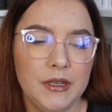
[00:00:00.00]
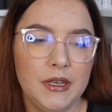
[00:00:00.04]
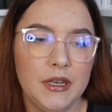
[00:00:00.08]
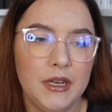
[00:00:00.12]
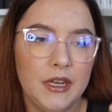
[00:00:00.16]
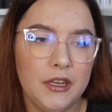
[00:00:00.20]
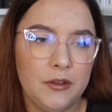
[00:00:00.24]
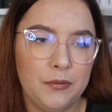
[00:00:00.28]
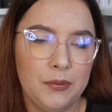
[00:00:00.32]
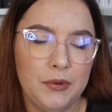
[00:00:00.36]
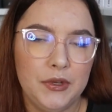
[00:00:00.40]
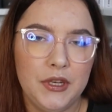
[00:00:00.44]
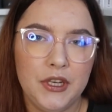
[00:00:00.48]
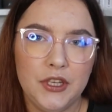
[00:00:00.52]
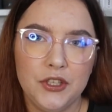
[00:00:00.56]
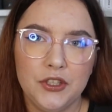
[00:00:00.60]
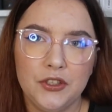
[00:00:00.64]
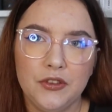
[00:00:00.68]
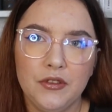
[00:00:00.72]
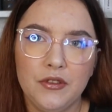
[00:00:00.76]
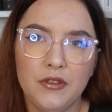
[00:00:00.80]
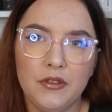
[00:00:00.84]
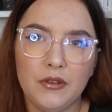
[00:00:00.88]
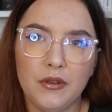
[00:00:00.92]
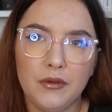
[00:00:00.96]

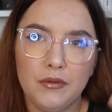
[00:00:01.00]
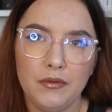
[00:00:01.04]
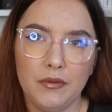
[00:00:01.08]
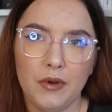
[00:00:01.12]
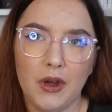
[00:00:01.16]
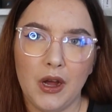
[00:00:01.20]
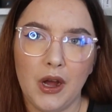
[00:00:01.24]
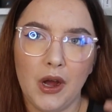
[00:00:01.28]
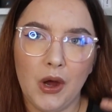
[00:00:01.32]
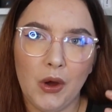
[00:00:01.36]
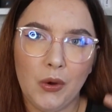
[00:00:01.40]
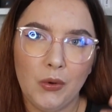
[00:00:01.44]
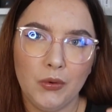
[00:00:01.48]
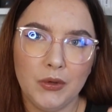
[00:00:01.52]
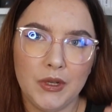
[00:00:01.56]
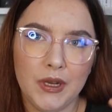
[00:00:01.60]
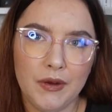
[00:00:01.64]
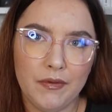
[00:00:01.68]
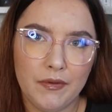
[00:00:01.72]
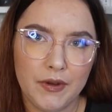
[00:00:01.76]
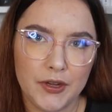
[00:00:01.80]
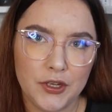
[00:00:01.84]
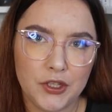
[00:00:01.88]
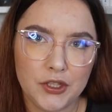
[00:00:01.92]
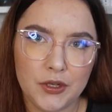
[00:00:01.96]
explanations of how the
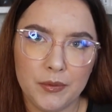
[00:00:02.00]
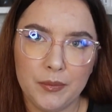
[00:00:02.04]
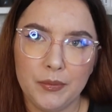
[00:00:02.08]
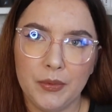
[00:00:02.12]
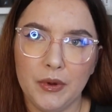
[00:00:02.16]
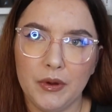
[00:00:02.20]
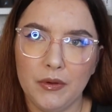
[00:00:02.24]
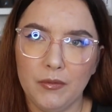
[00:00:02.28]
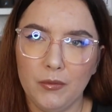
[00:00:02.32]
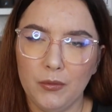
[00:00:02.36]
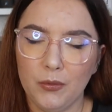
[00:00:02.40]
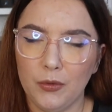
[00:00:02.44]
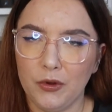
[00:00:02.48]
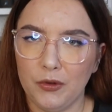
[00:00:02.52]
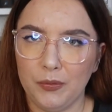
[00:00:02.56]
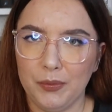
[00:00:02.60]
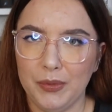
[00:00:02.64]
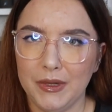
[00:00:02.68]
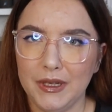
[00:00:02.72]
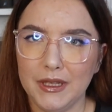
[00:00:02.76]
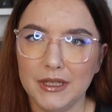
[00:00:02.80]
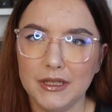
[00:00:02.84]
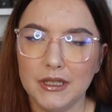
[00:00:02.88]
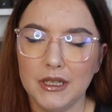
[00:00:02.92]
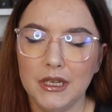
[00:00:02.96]
friendship was
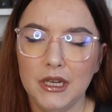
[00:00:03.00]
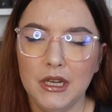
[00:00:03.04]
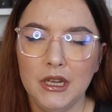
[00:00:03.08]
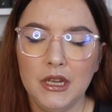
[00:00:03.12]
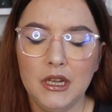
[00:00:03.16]
built,